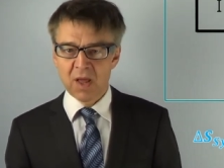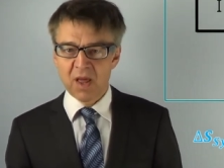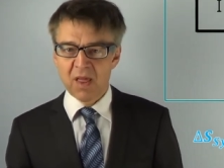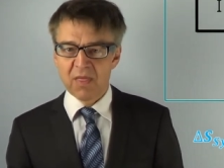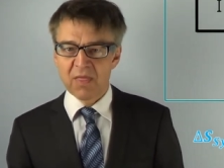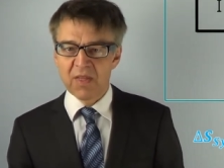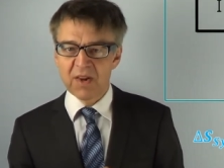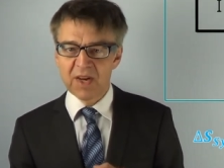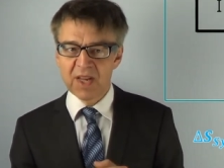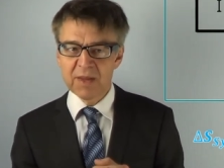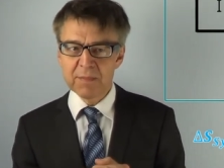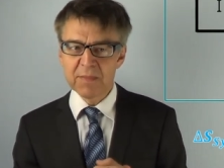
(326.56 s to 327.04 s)

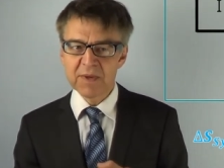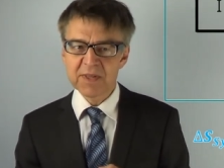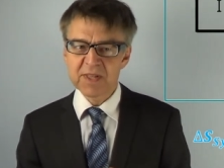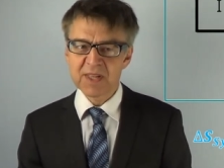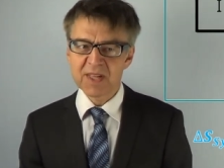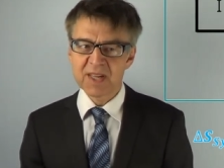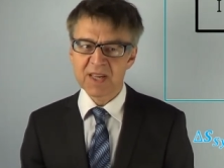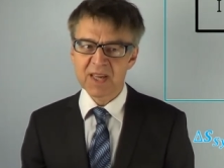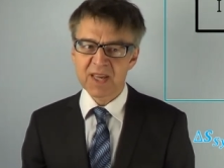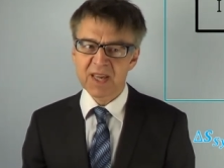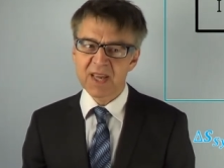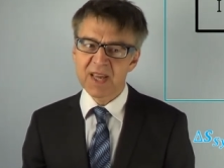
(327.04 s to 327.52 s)
The
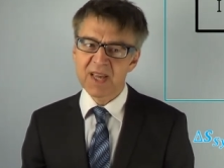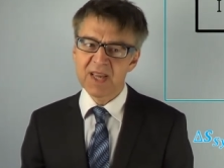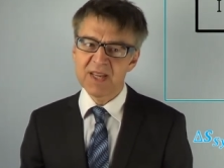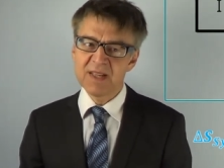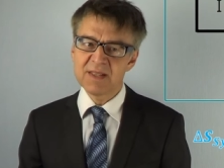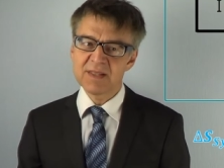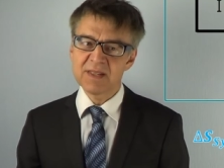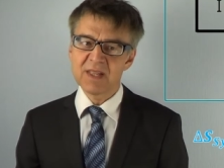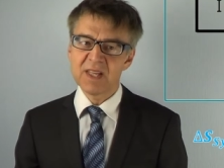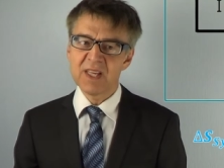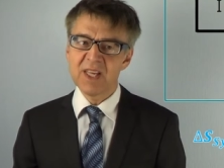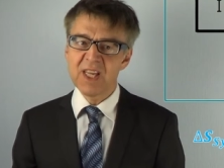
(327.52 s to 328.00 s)
limiting
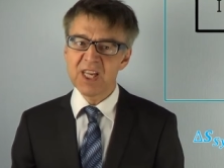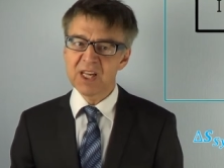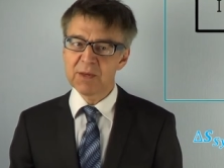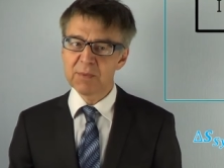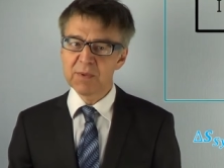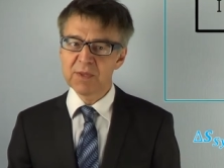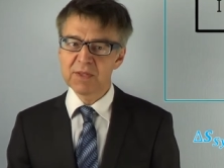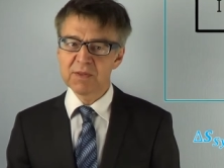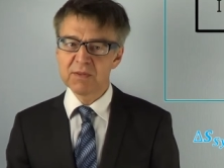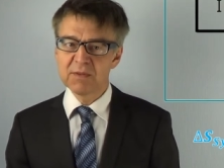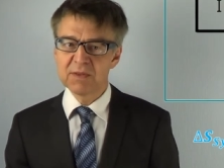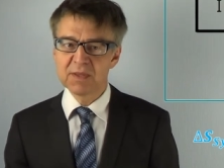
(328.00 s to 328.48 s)
case
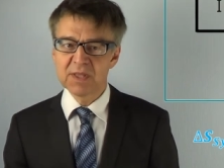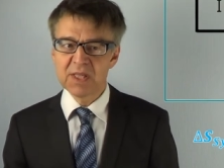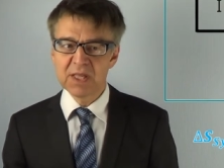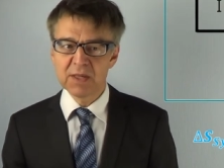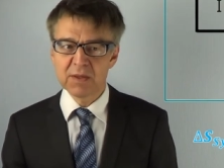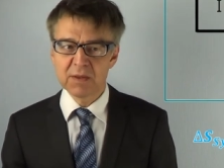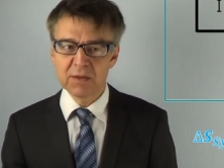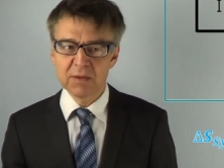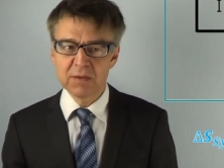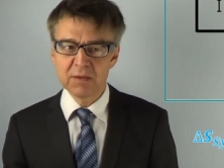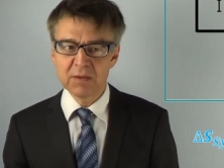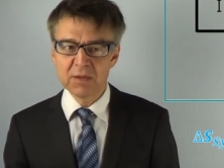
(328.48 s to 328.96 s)
equal to
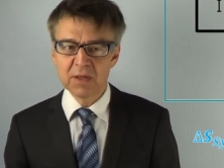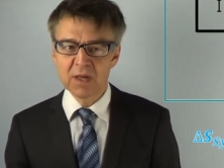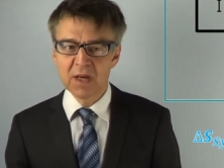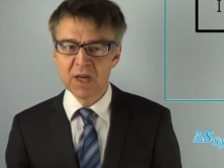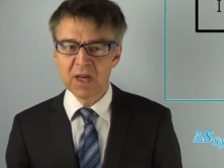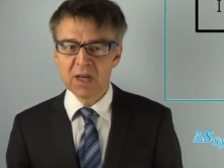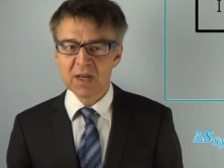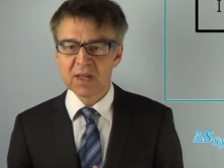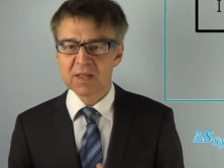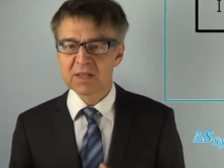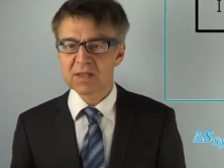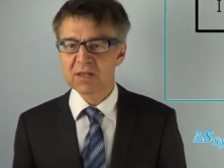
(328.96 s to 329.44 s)
zero
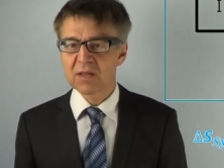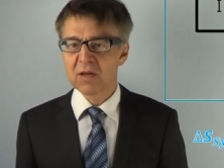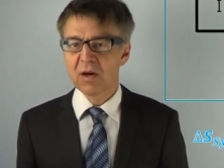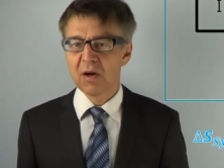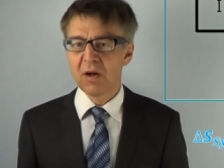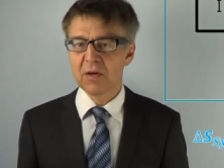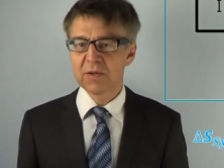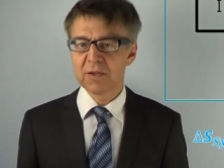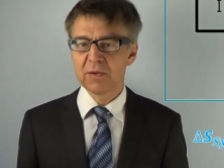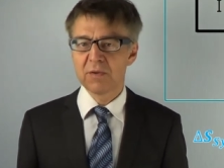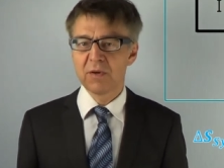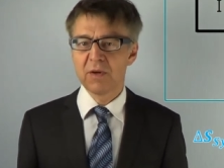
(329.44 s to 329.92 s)
is
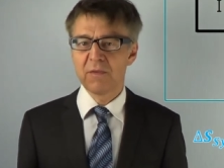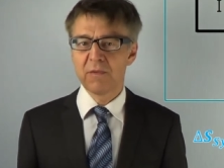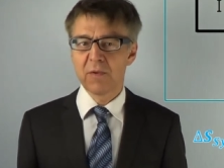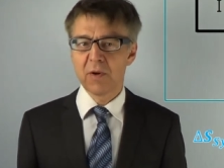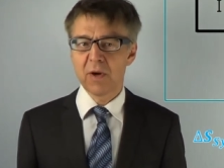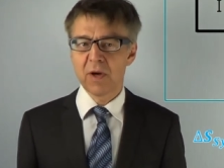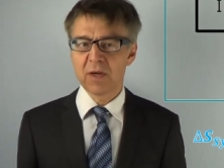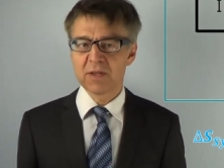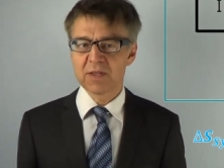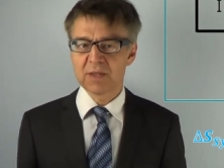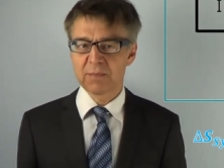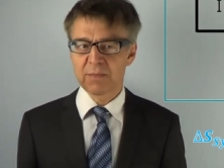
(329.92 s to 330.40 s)
called a
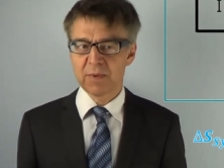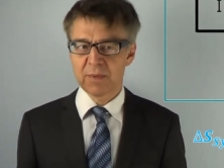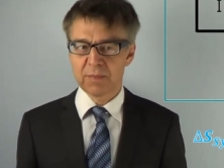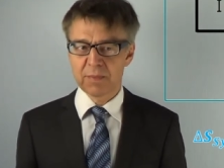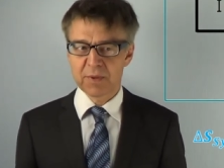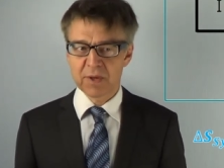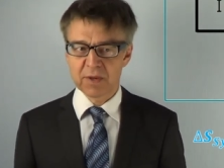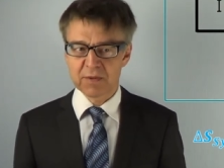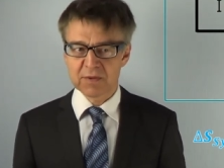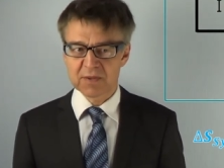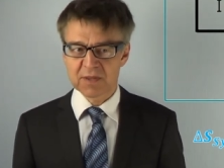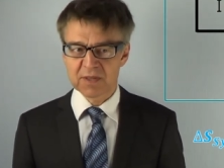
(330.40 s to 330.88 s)
reversible
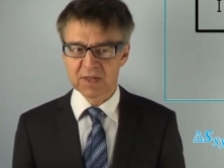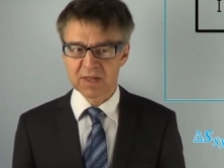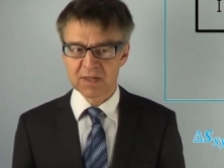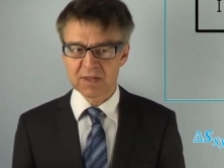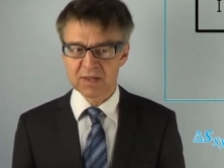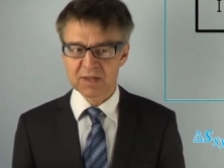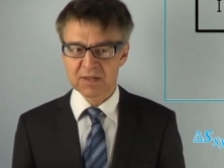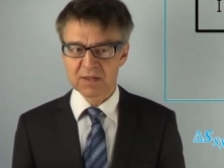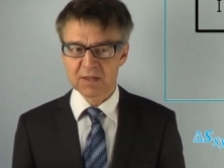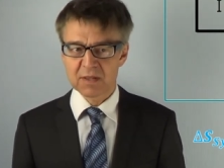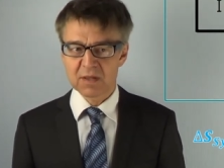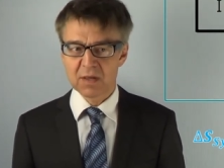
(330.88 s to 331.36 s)

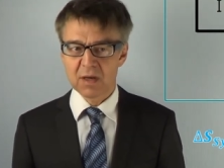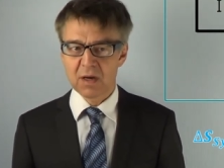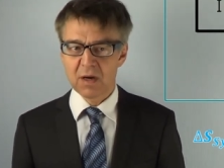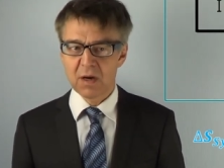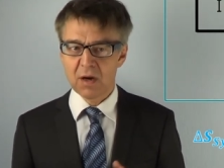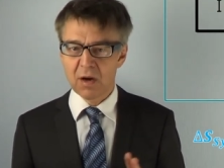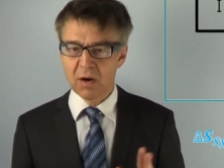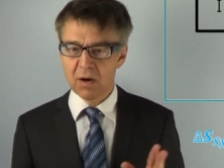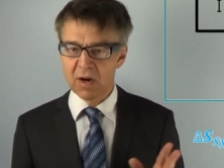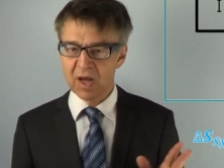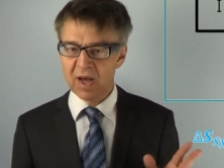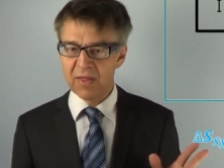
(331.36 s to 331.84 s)
process.
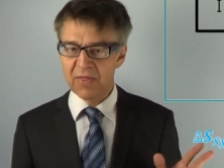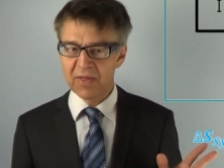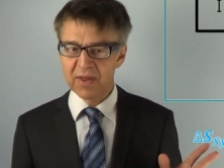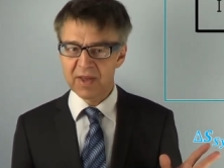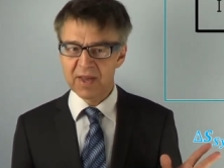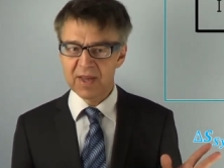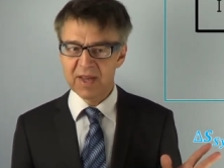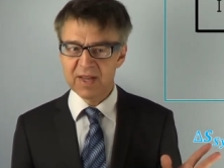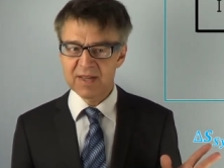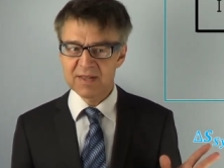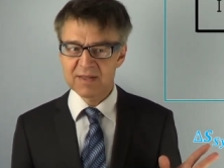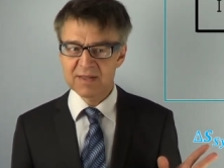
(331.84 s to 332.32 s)
All other
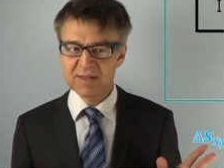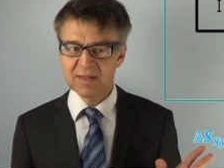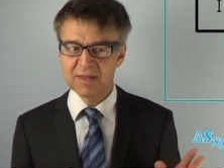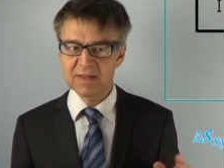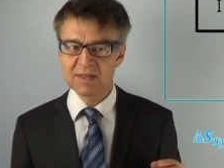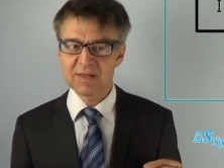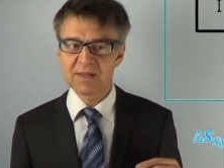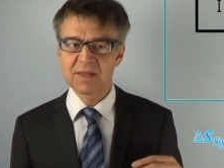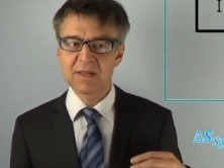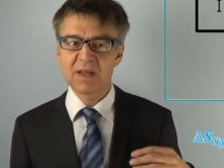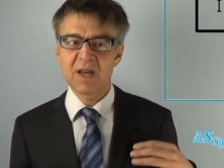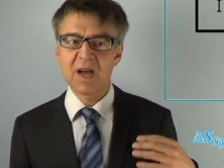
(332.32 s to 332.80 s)

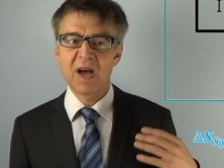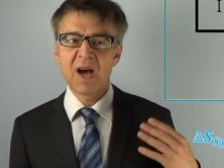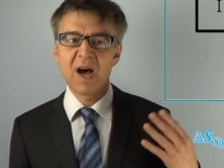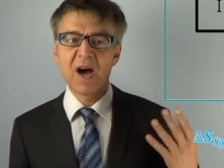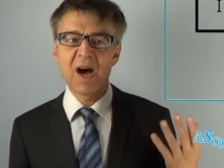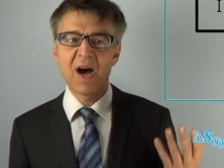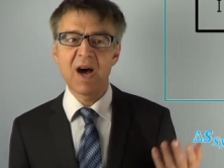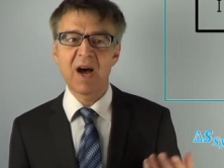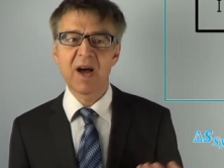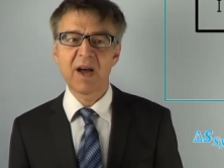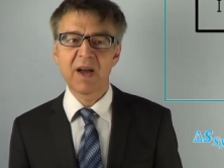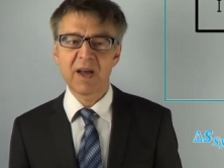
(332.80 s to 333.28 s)
cases
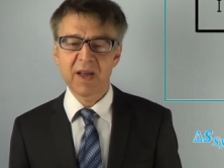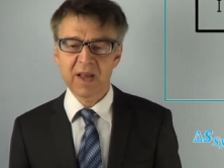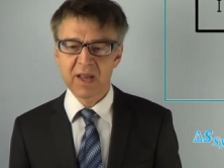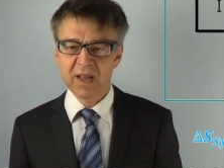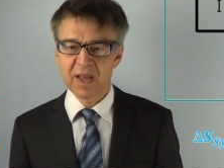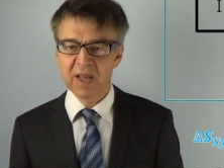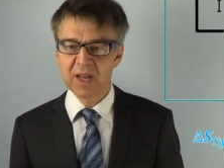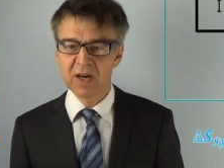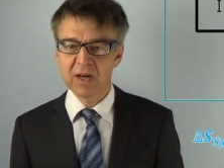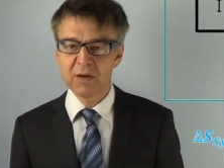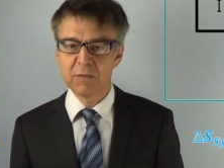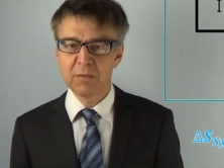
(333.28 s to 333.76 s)
are
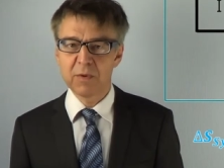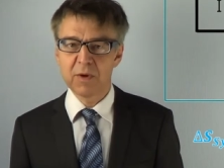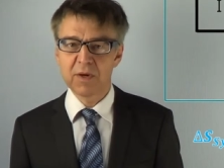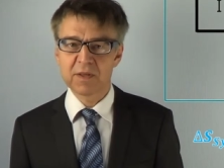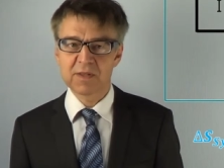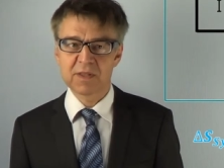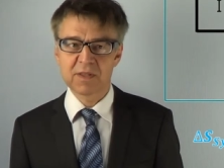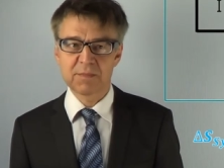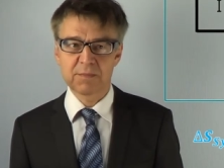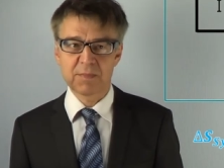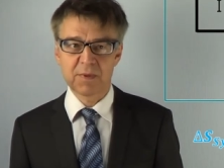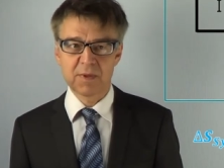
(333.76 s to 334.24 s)

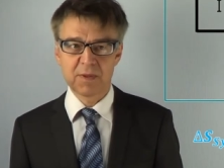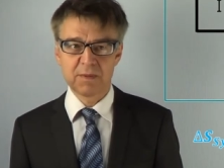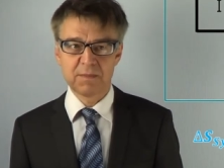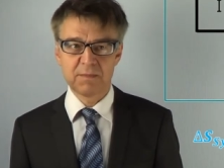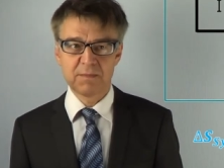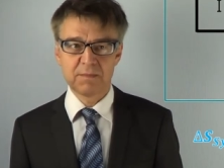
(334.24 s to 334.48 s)
irreversible.